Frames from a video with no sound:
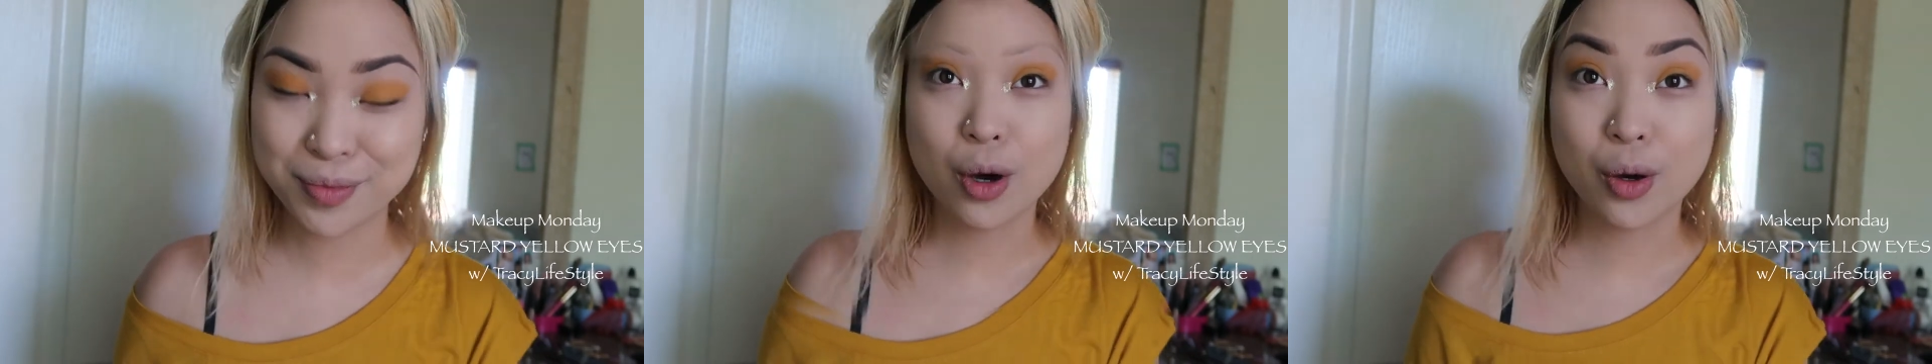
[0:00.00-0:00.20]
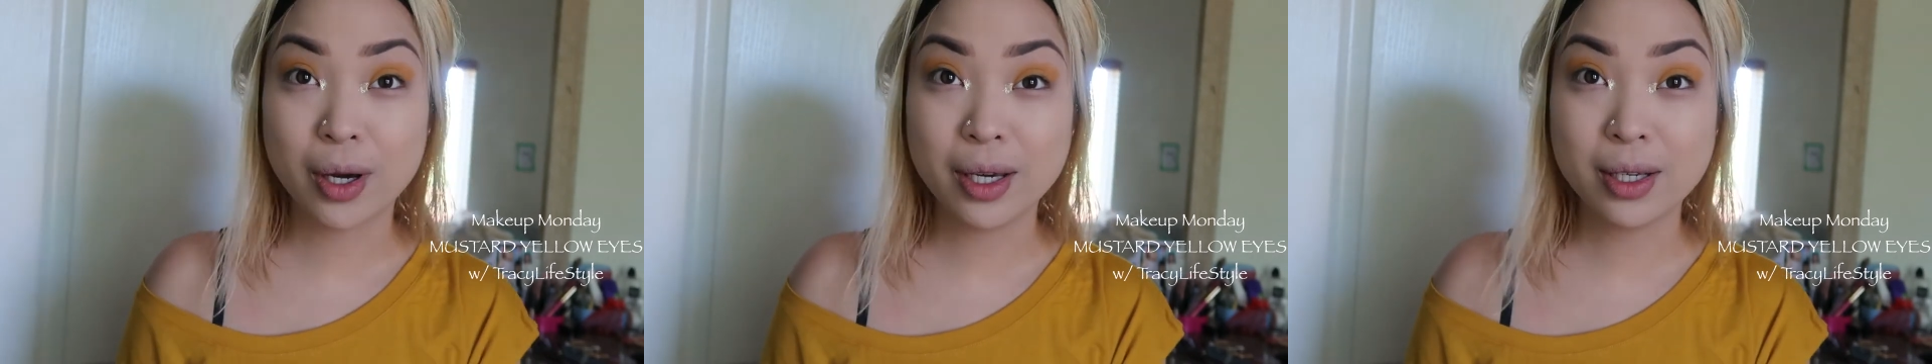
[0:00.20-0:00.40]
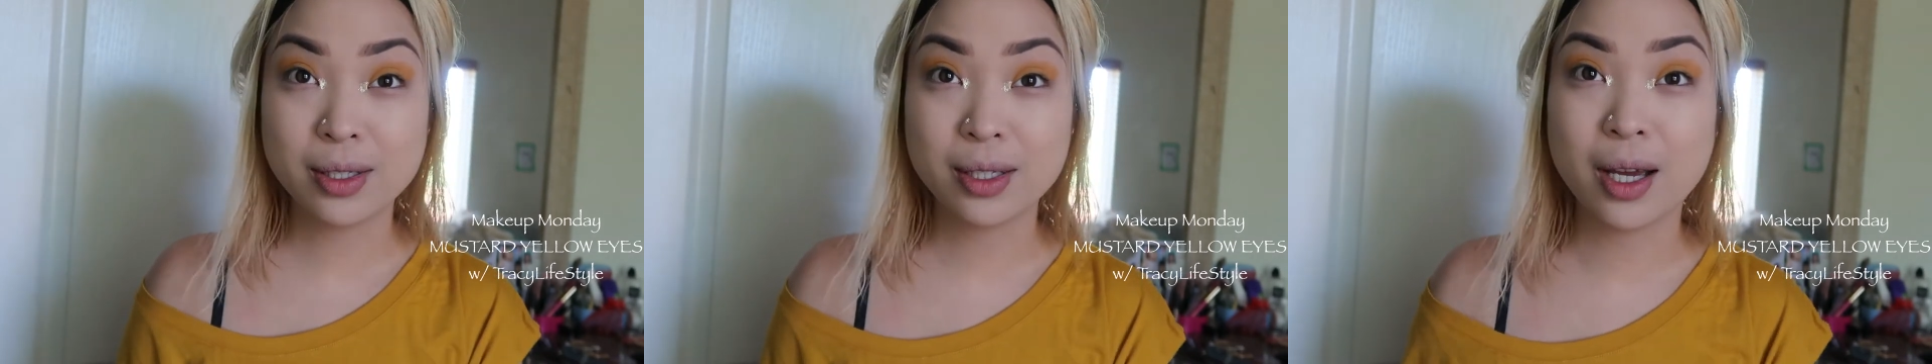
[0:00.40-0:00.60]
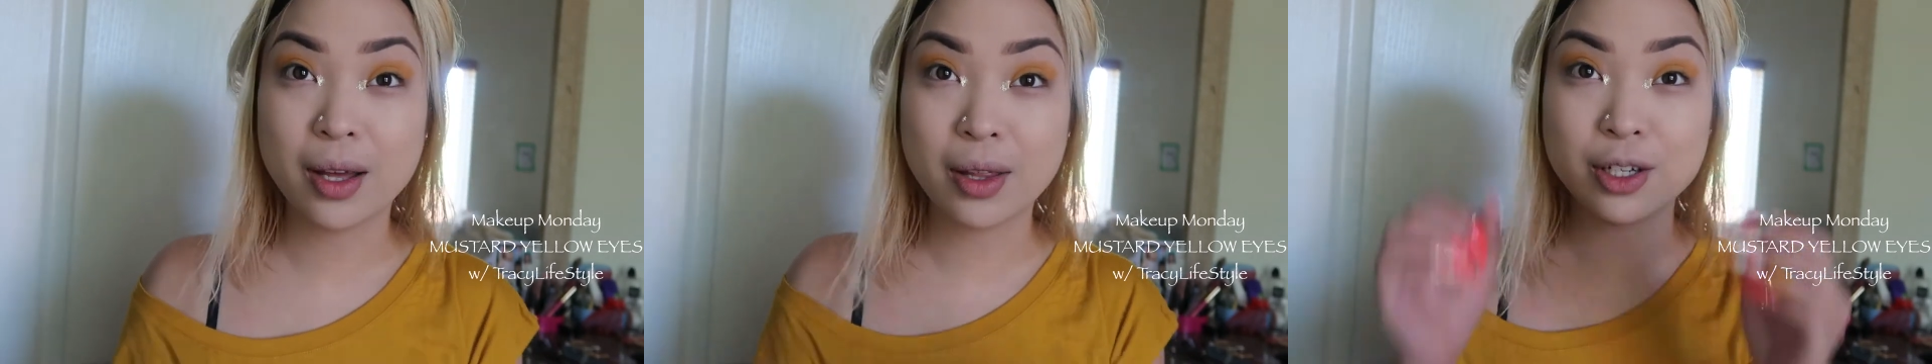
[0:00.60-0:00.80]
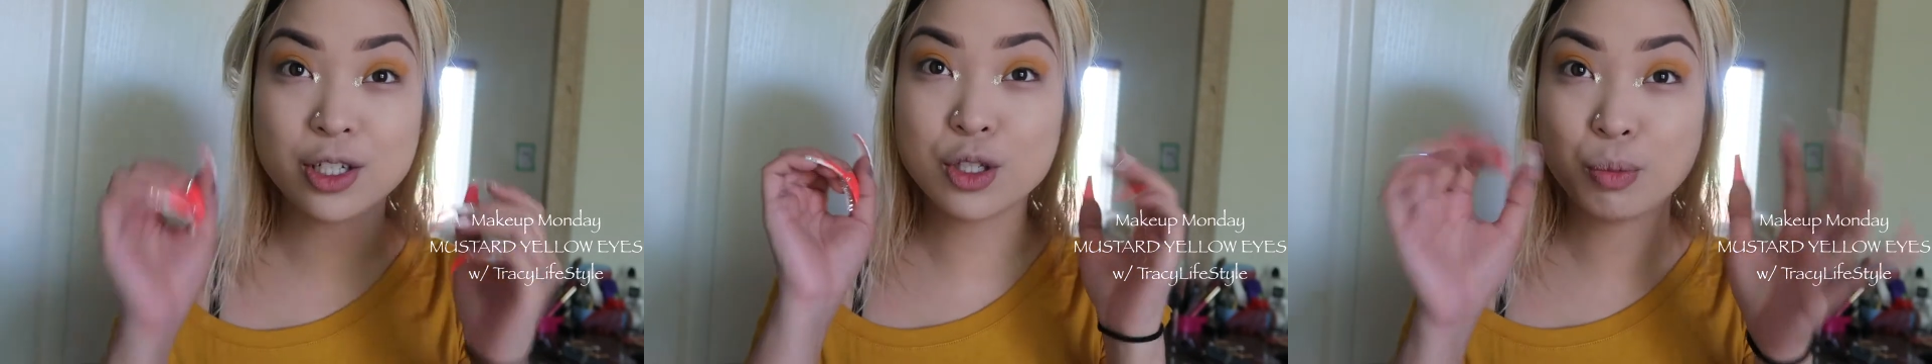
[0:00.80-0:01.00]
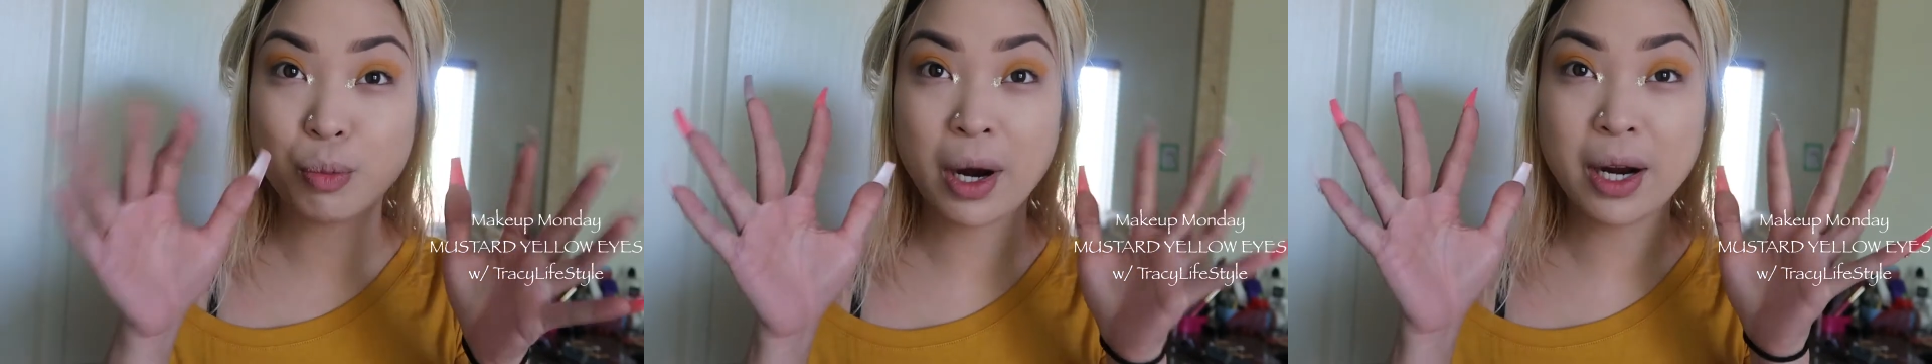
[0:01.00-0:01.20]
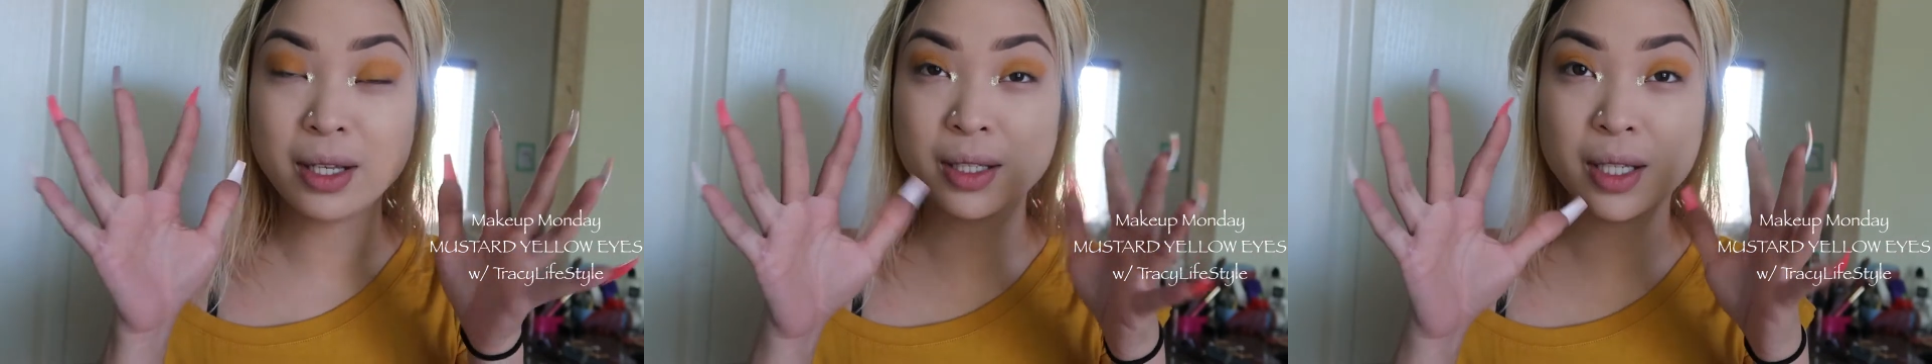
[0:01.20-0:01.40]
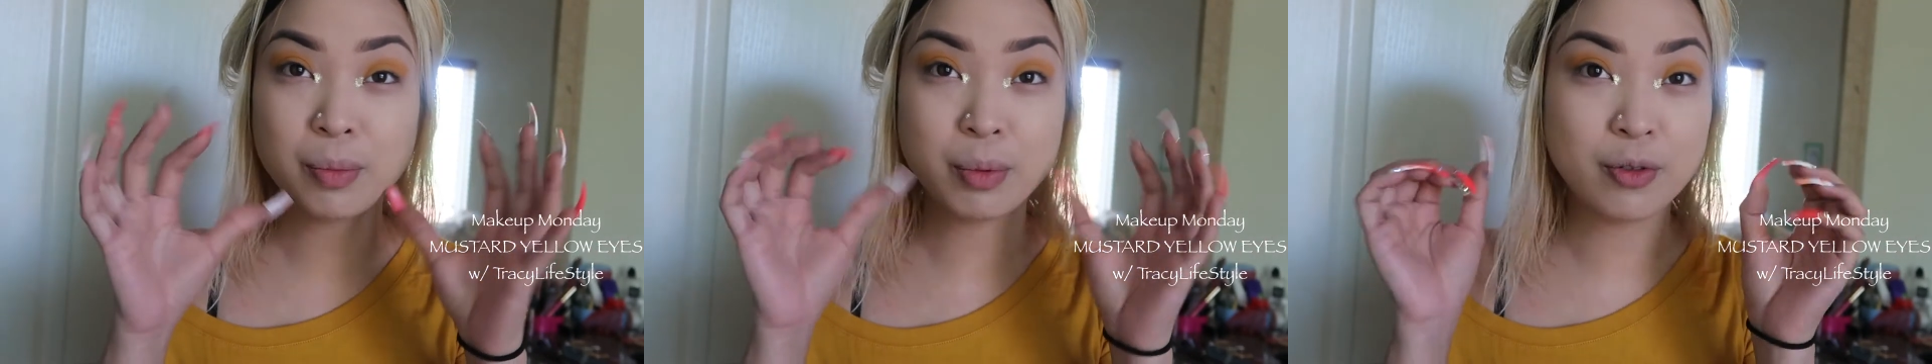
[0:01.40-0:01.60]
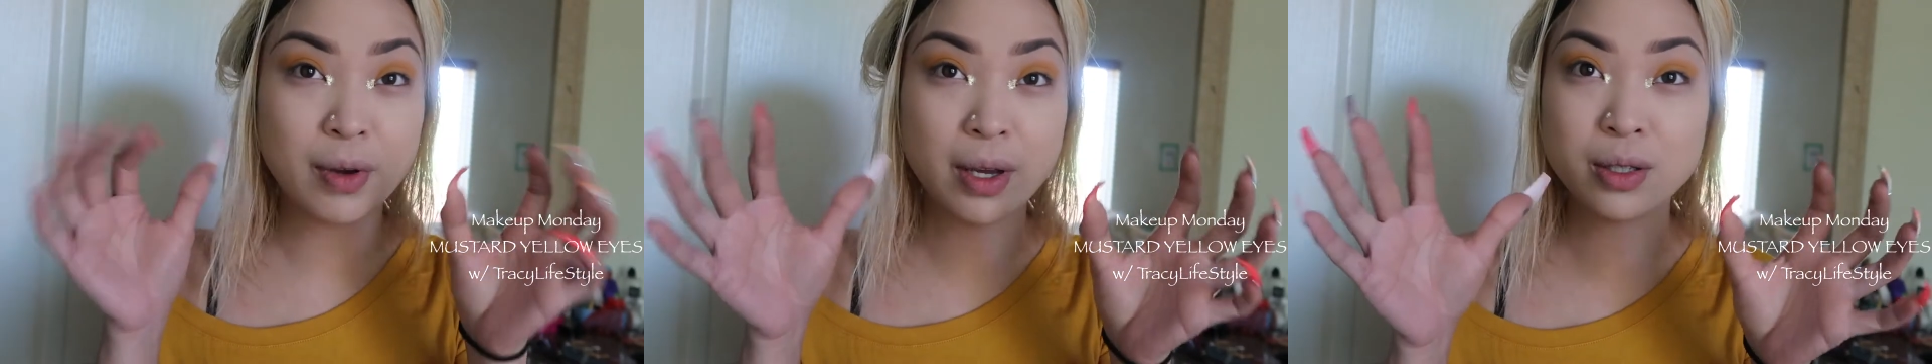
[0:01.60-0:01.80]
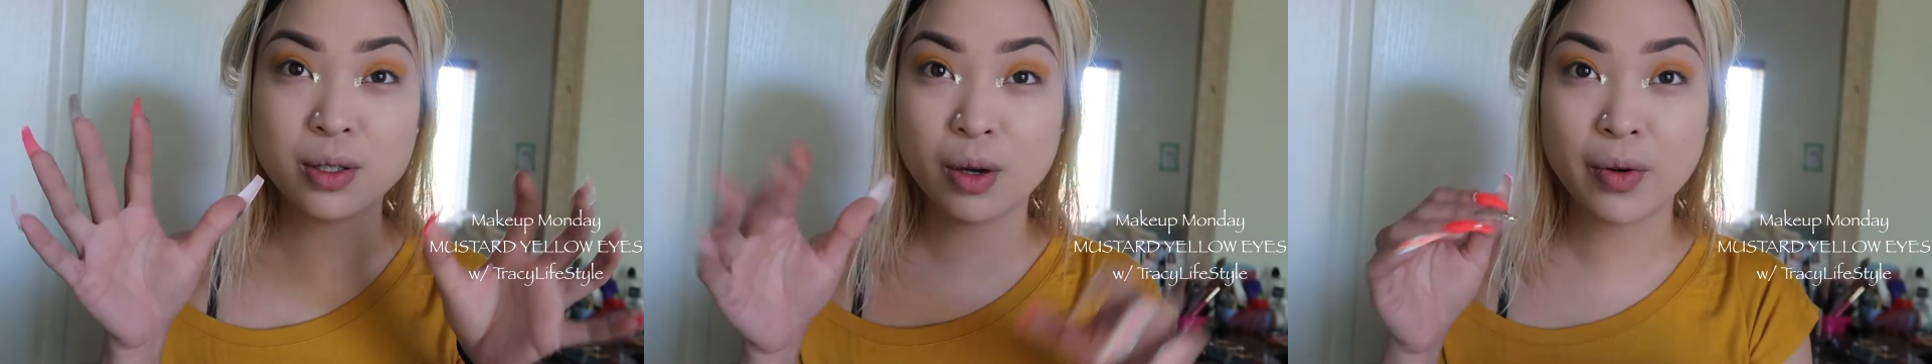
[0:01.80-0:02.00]
Okay, you see how that just brightens up your
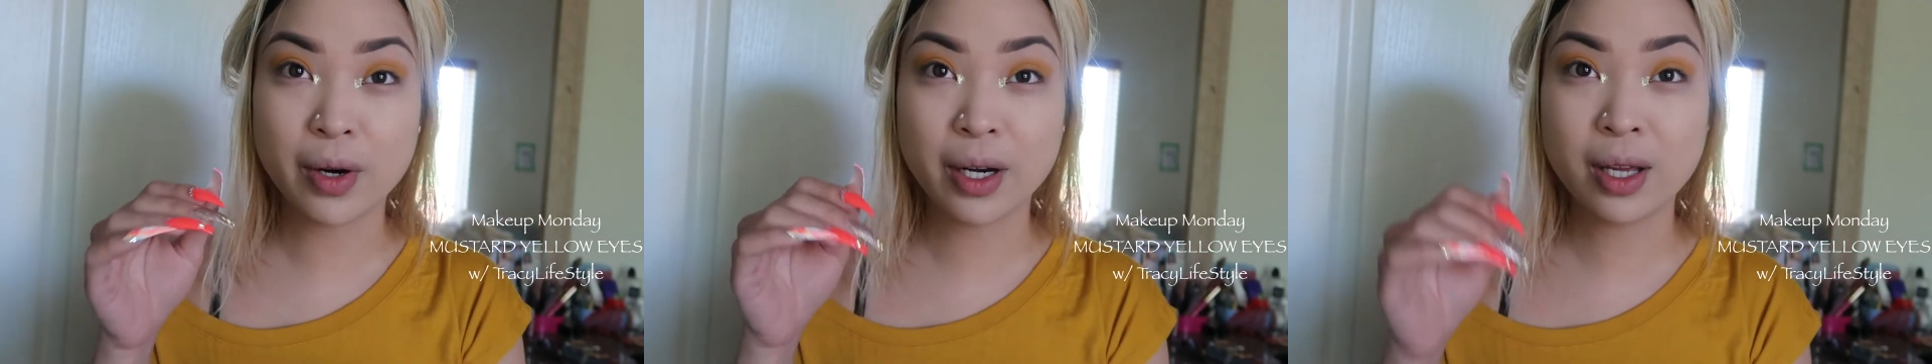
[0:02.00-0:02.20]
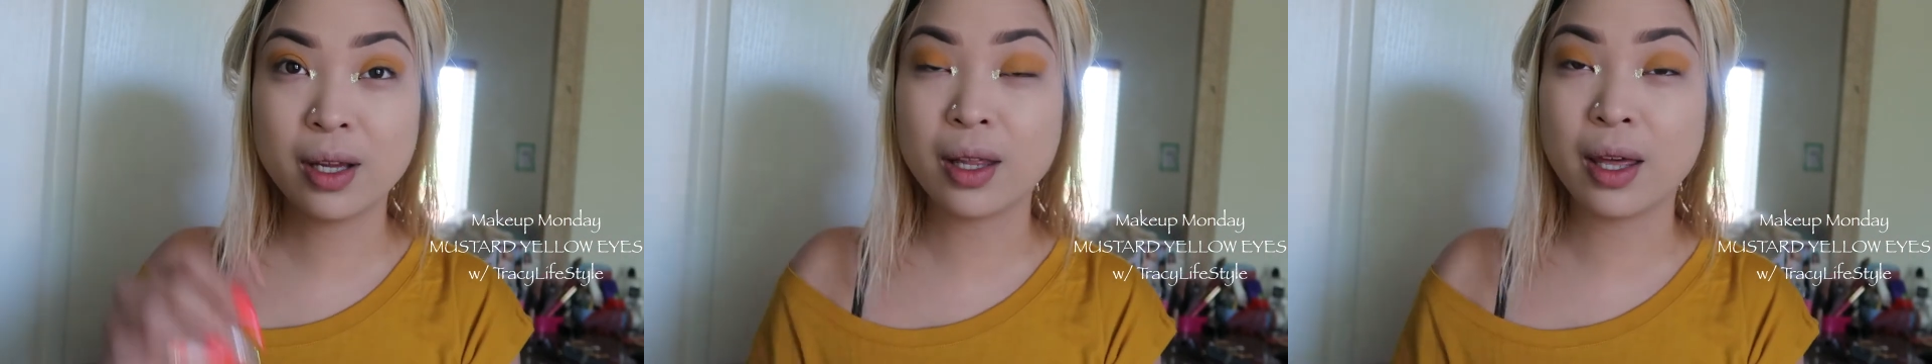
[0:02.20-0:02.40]
face already?